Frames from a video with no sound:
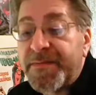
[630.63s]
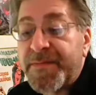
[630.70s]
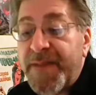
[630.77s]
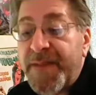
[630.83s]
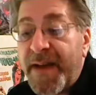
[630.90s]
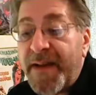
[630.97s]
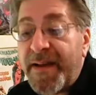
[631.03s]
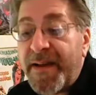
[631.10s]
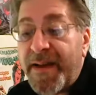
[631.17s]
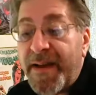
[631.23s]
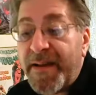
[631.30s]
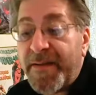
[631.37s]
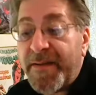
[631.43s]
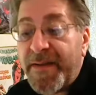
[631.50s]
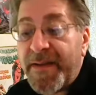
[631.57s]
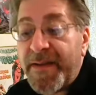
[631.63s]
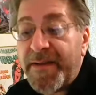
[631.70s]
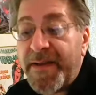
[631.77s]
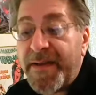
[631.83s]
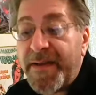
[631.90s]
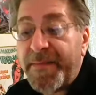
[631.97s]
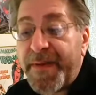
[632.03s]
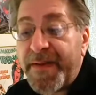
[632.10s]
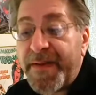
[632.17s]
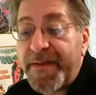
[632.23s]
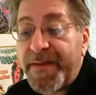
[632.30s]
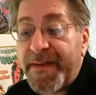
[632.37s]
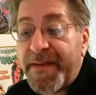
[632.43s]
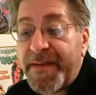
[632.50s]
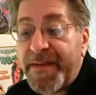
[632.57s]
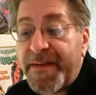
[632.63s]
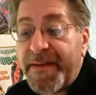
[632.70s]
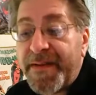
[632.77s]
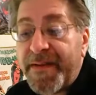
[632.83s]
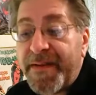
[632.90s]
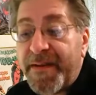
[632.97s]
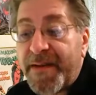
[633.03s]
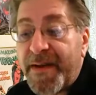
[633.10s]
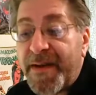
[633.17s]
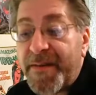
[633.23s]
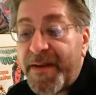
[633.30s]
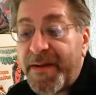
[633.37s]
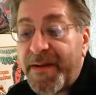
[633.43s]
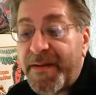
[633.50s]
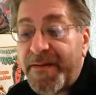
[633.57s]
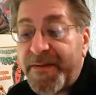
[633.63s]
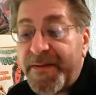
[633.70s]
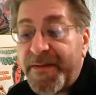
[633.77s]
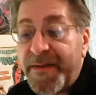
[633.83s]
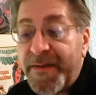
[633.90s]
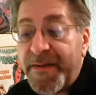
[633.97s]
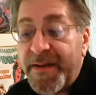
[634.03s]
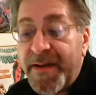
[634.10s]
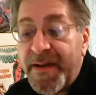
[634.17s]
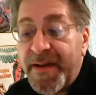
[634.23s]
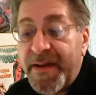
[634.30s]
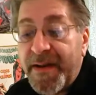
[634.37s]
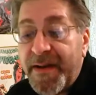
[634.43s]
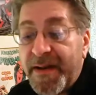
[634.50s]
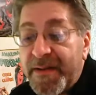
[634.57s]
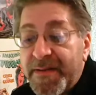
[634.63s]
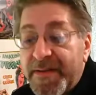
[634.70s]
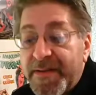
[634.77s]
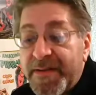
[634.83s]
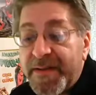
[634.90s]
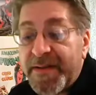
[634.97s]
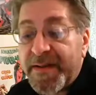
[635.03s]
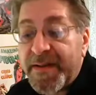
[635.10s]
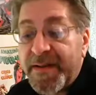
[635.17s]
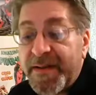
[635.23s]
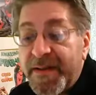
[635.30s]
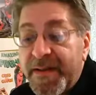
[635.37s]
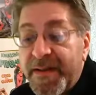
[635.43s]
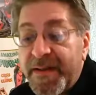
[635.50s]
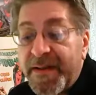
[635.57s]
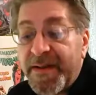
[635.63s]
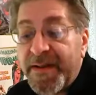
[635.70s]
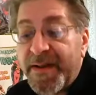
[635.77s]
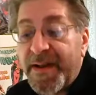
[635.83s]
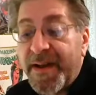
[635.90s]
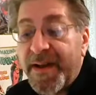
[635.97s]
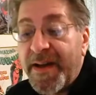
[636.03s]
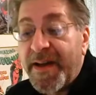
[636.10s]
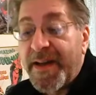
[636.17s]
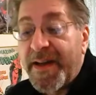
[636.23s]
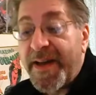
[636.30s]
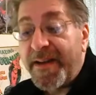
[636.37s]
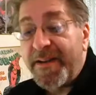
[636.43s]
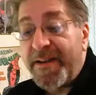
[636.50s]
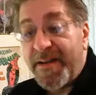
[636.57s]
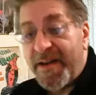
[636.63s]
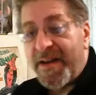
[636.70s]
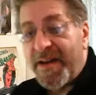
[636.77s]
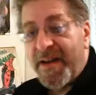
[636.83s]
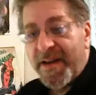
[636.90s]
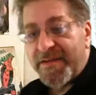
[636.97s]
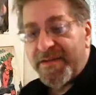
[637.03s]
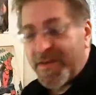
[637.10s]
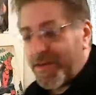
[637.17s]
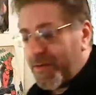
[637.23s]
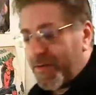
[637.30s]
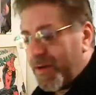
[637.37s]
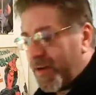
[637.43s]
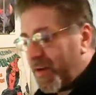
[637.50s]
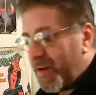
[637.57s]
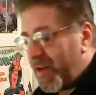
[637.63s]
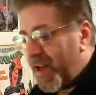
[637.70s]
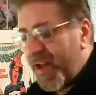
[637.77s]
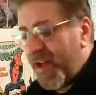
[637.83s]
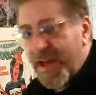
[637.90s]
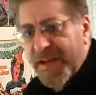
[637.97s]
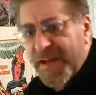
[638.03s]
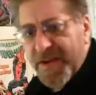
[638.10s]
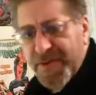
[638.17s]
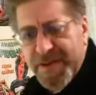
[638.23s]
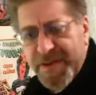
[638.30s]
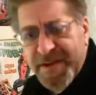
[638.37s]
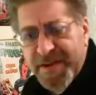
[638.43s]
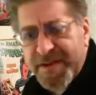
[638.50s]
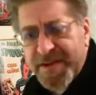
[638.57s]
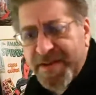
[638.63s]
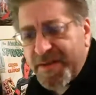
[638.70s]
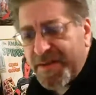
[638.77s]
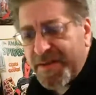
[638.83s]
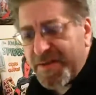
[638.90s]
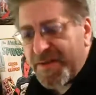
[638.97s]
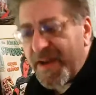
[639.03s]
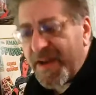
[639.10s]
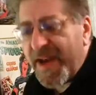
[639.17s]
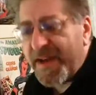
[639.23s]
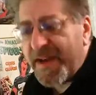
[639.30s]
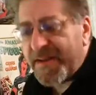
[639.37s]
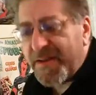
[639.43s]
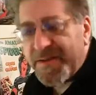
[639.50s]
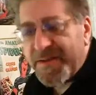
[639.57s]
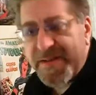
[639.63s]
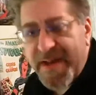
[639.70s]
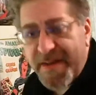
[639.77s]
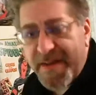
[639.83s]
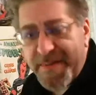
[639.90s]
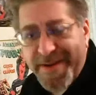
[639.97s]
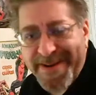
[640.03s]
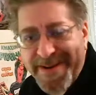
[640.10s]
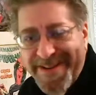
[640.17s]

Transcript: Yeah, I agree. Yeah, pages. I see. Comic Lover. Let's see. Yeah. So usually this is the usually I had to go stop.